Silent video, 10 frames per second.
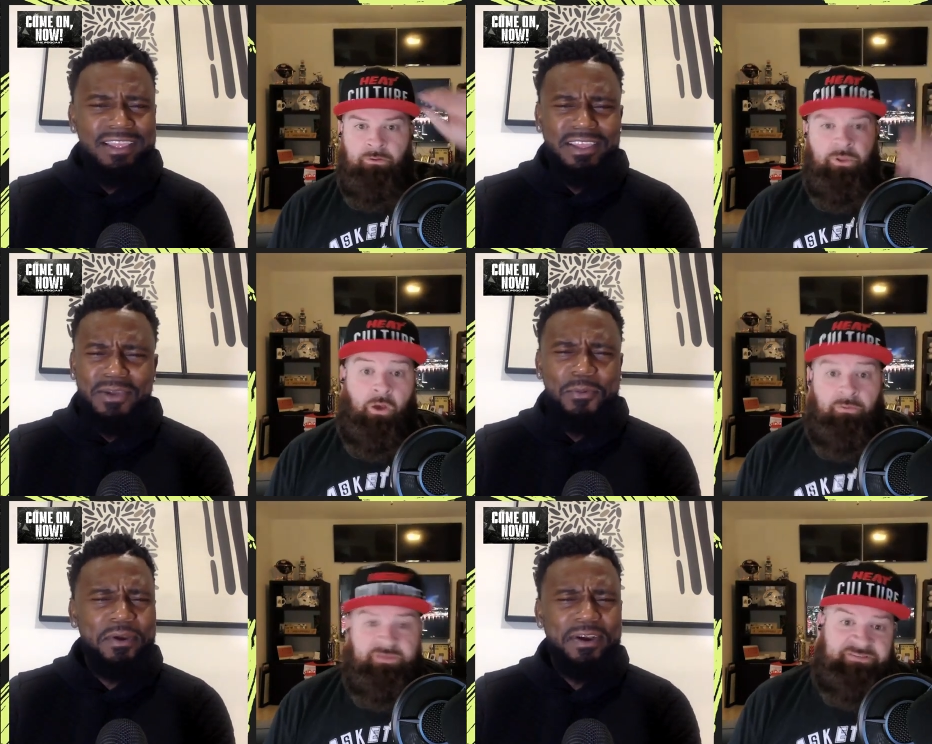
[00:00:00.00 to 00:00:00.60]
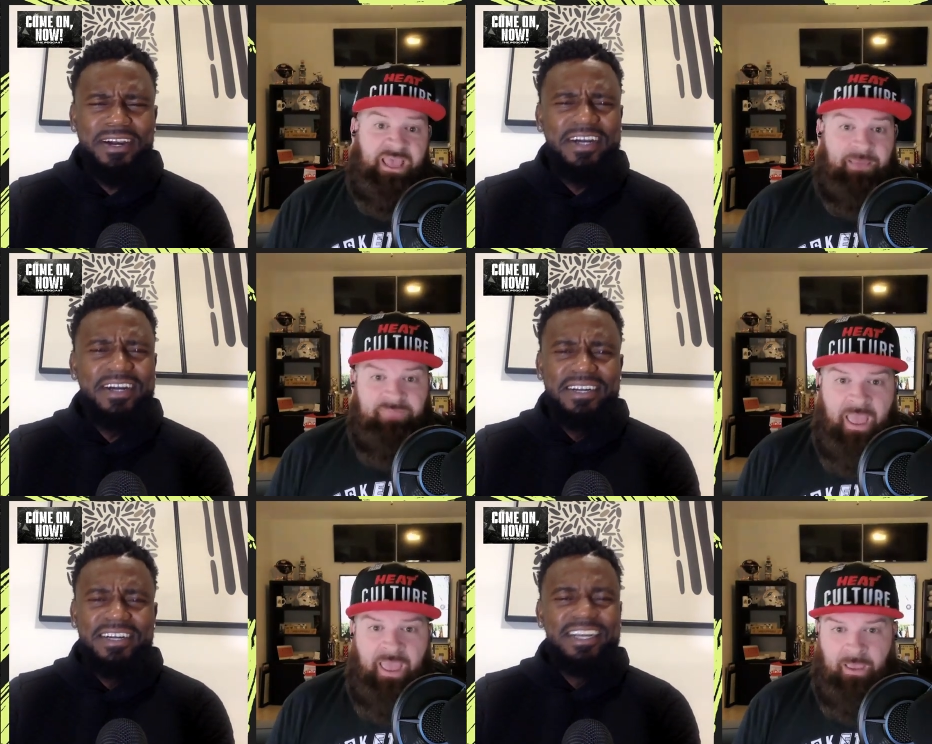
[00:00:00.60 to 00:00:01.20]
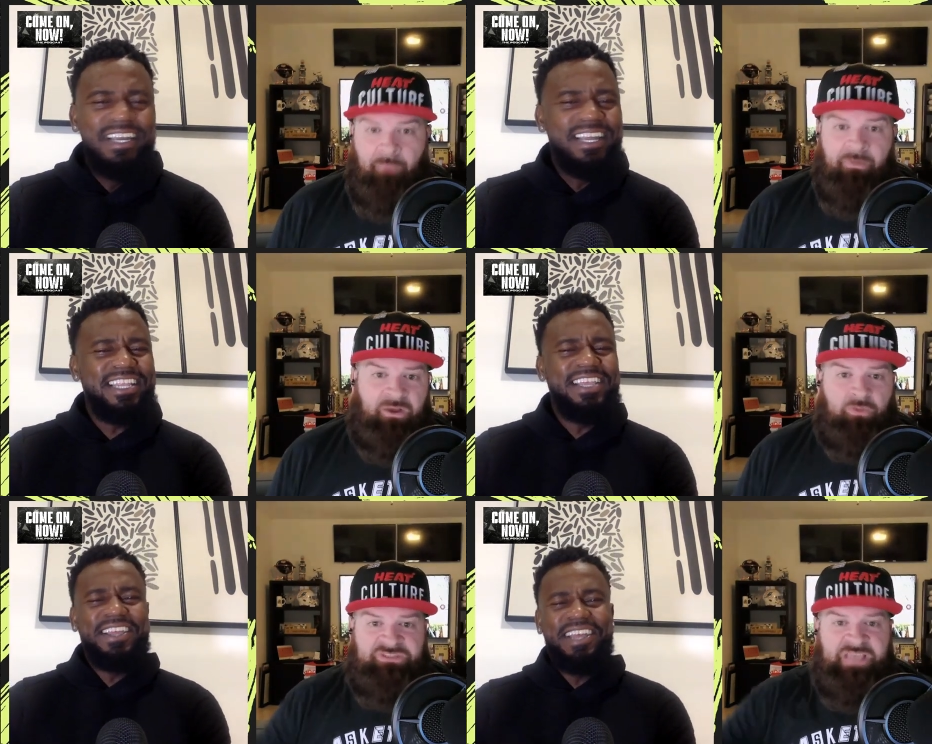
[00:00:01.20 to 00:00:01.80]
Speaker 1: no, the same day. I'm
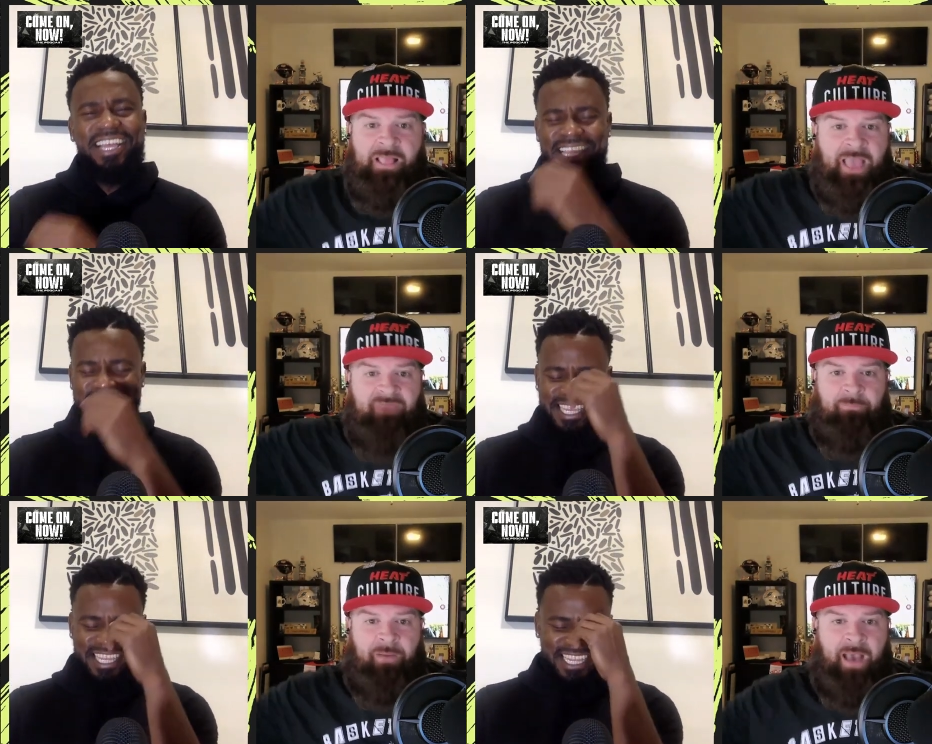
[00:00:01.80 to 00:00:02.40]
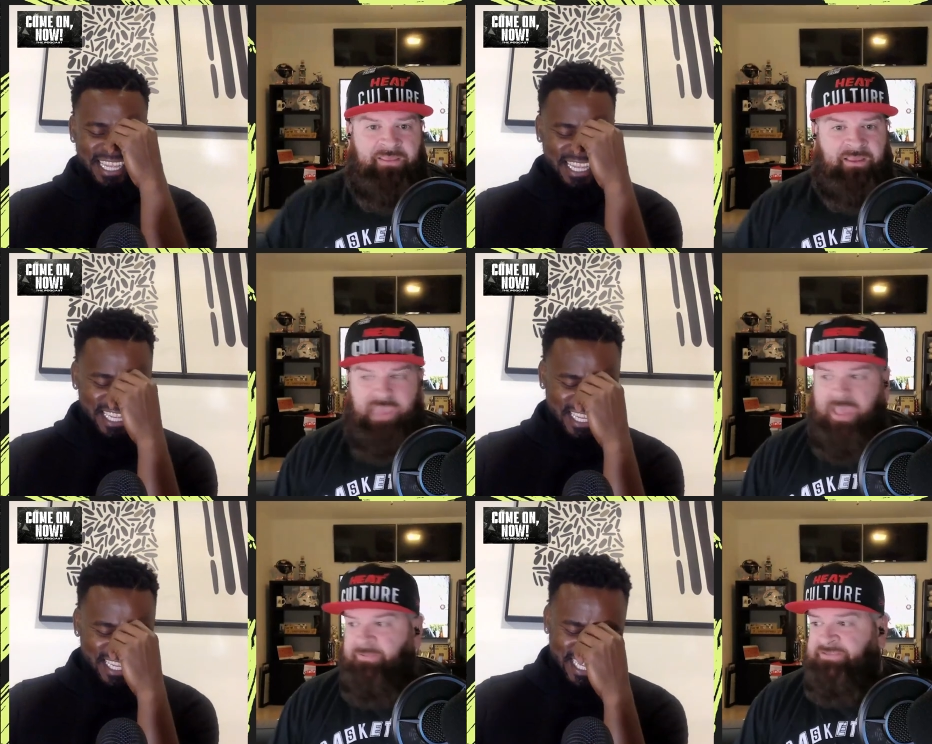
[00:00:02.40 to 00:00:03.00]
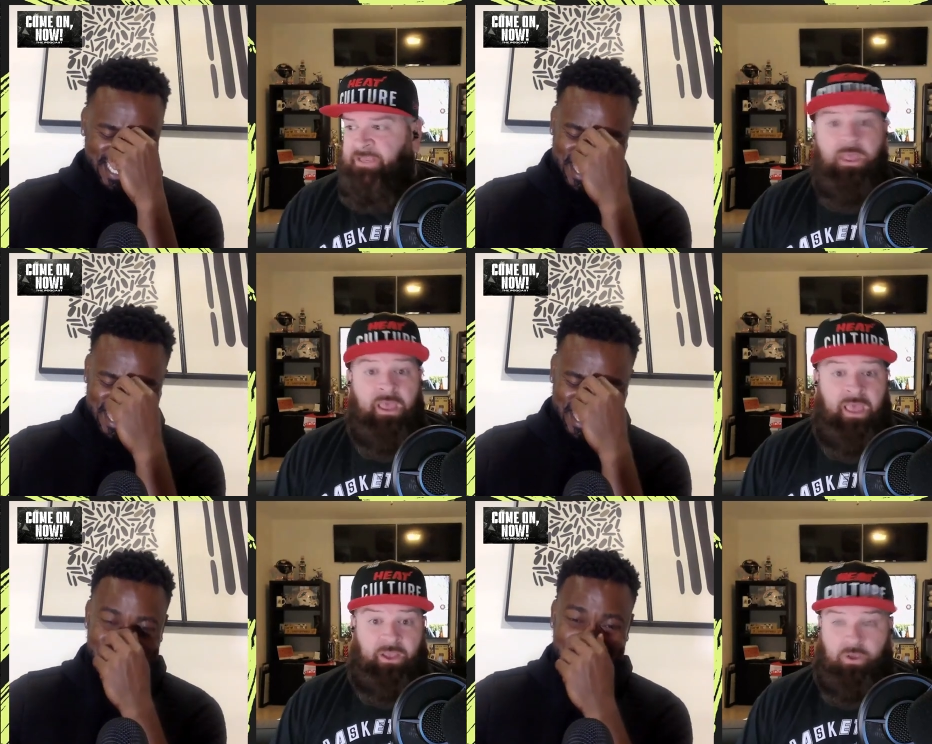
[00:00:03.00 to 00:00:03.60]
going to go tell everybody that Caitlin said,
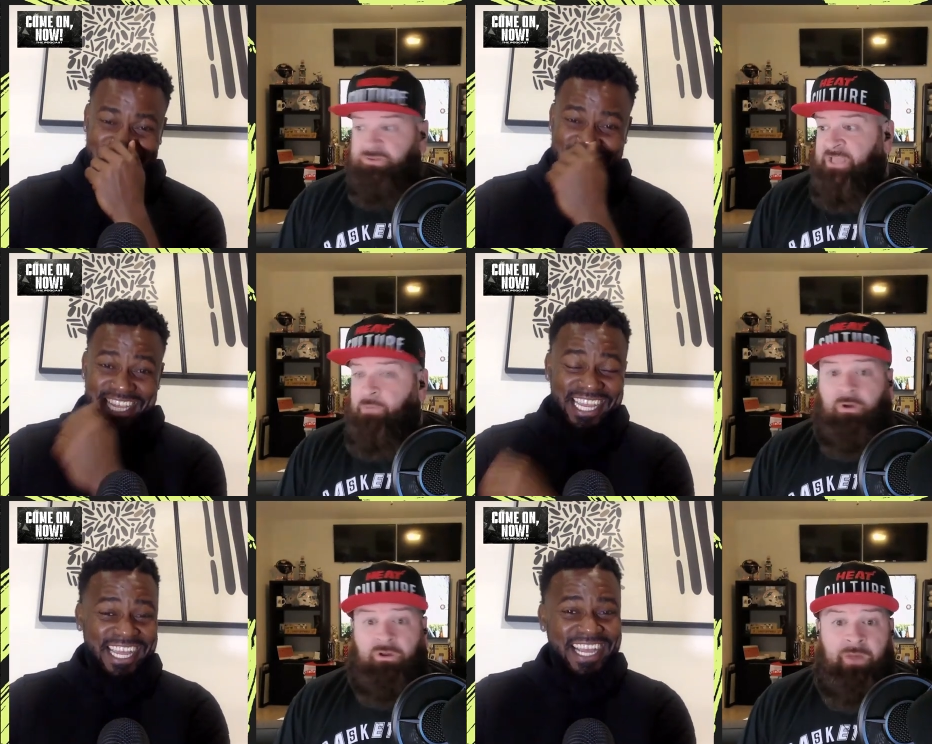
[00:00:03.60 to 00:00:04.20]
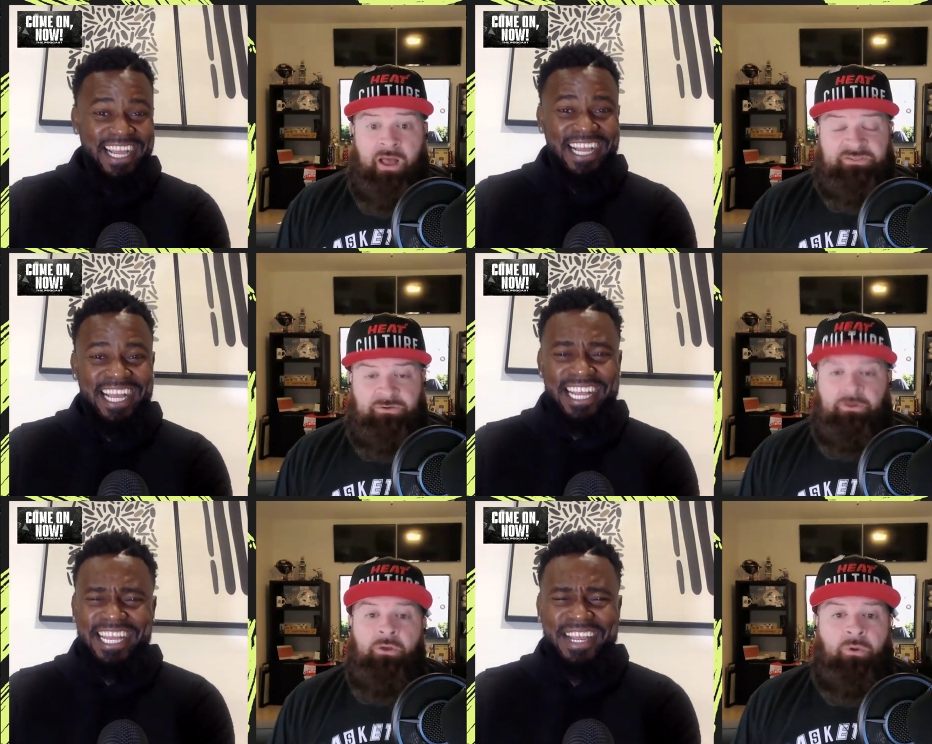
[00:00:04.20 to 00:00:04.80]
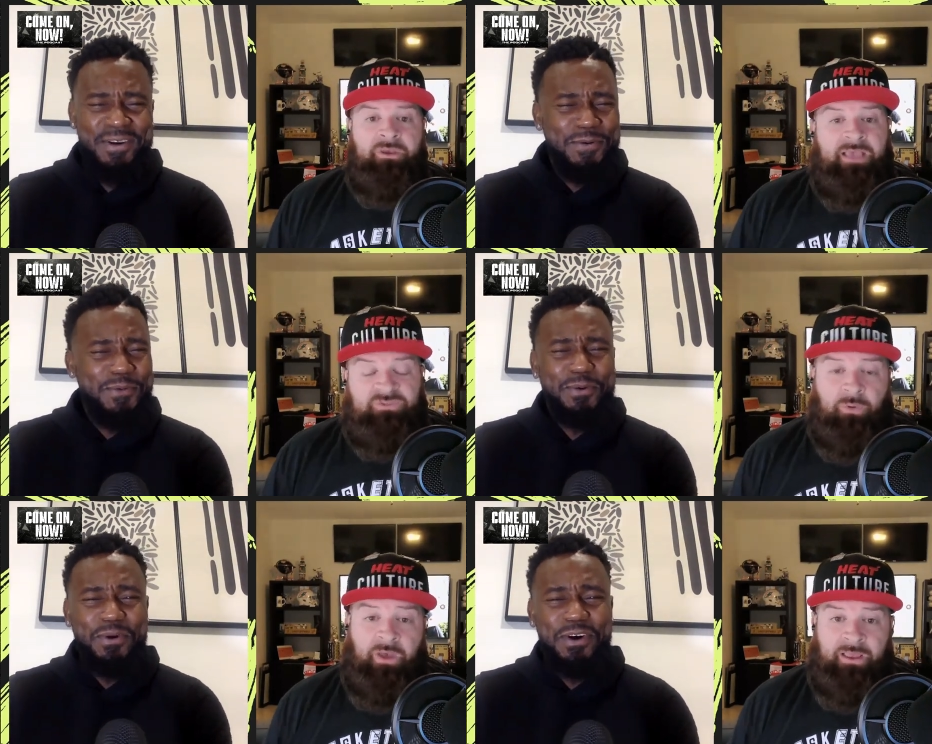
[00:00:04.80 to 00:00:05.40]
hey, coach, they woke a monster. Well,
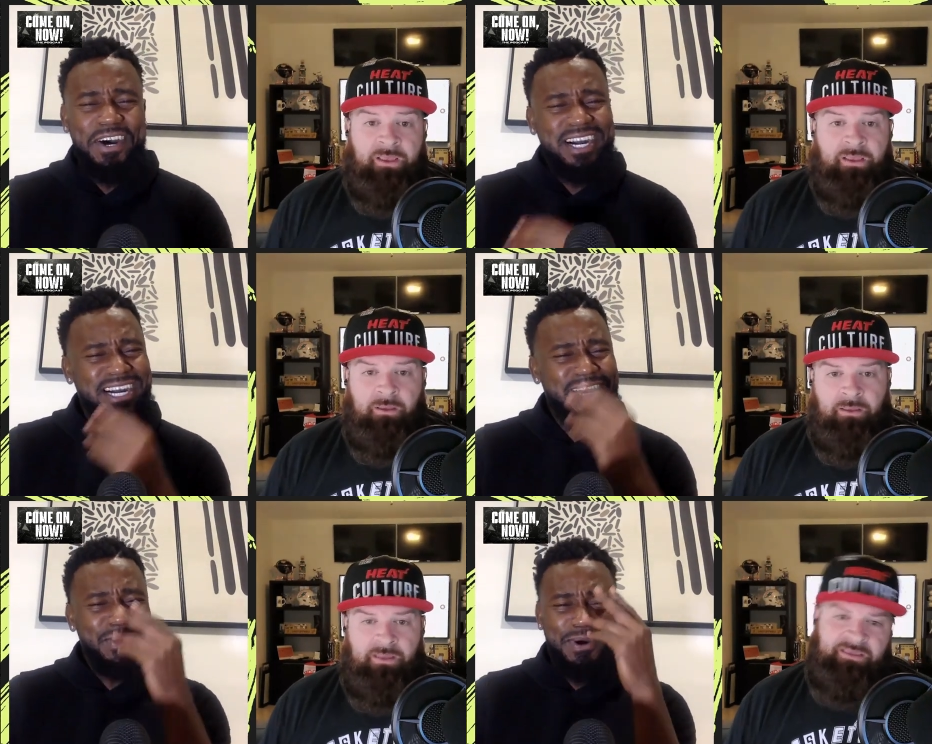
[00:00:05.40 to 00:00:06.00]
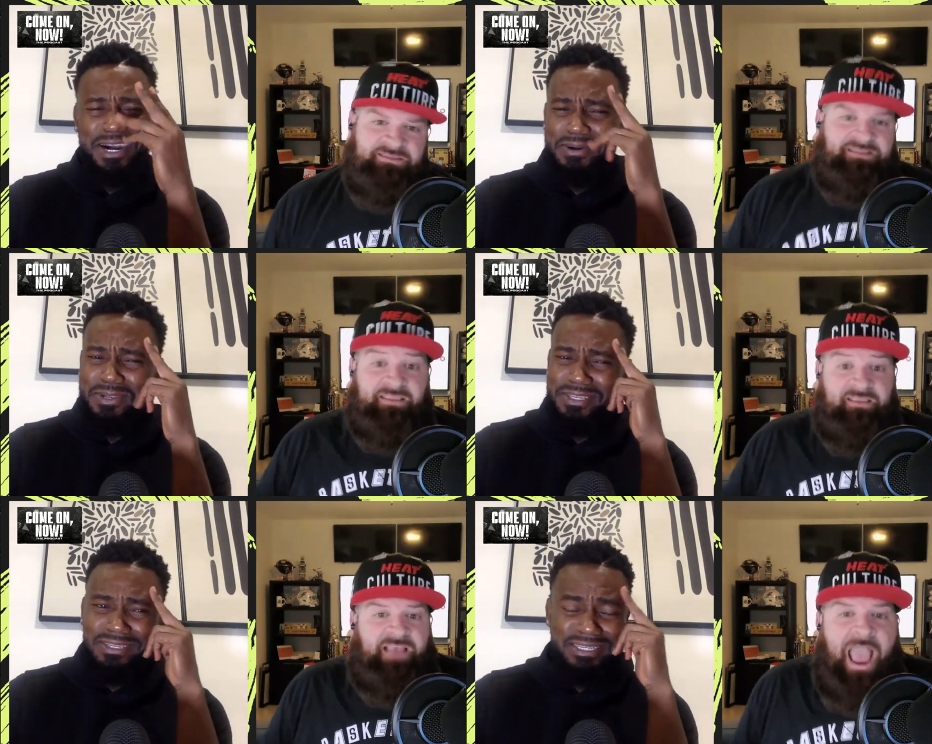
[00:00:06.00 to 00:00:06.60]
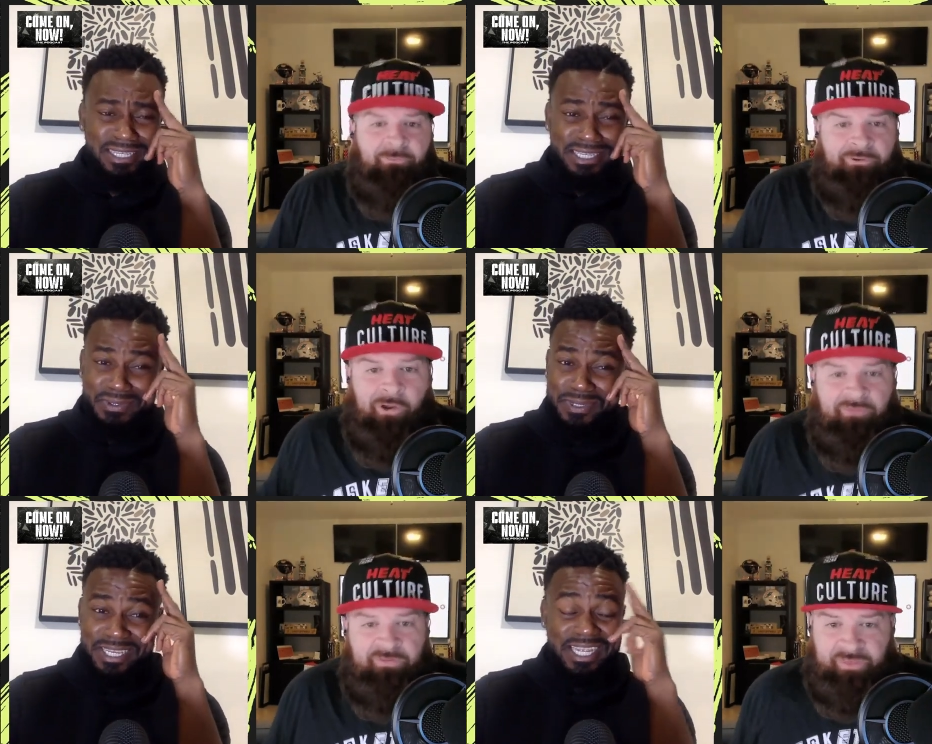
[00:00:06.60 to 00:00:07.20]
guess what? This is like the Kyrie
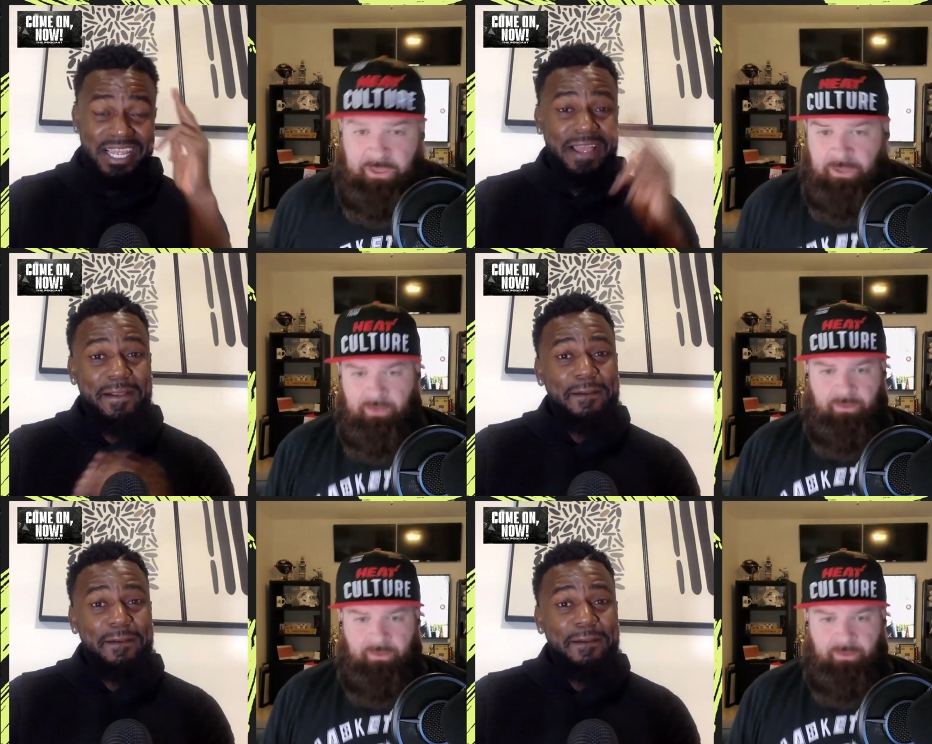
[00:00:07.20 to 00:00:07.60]
Irving thing.